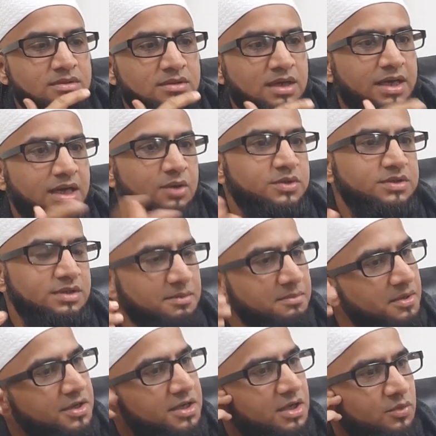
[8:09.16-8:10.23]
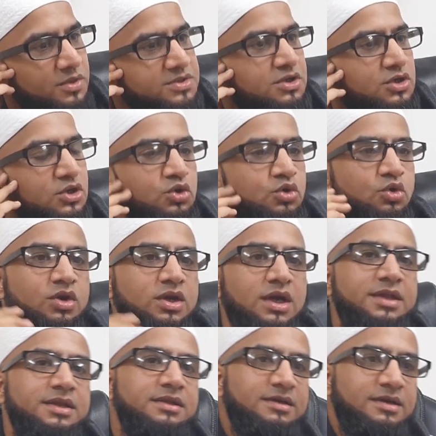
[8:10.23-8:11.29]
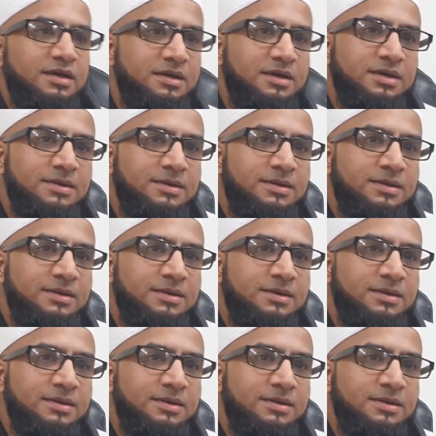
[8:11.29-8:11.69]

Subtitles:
Like I was in America once in New York, and